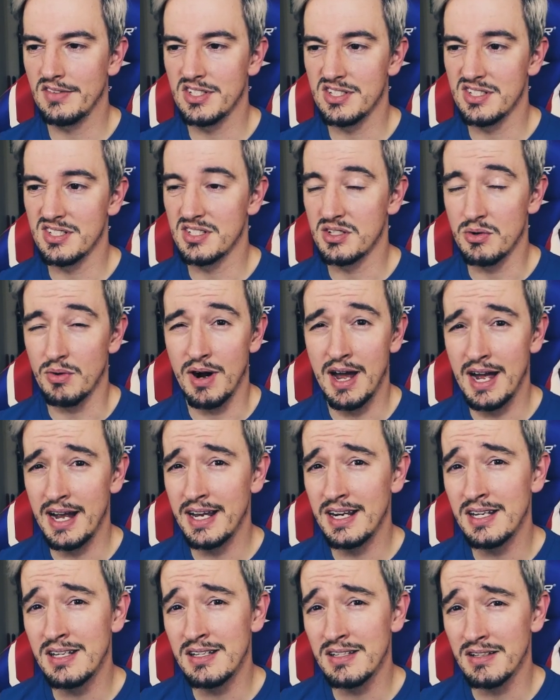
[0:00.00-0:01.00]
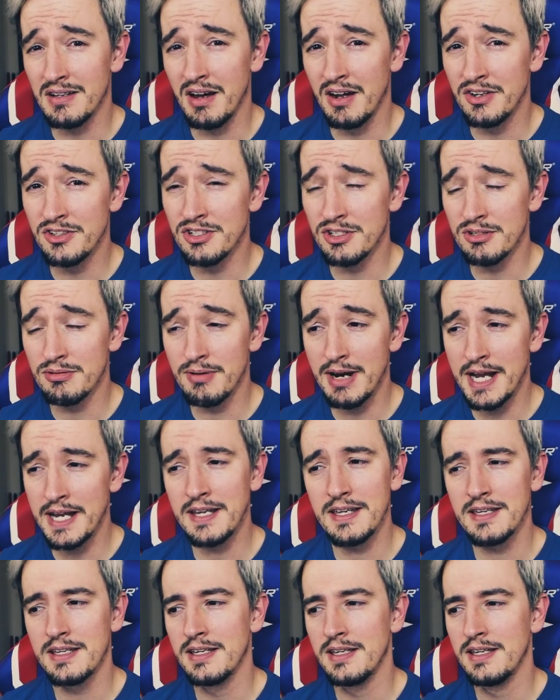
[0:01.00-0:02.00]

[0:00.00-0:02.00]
just grind hunter rank.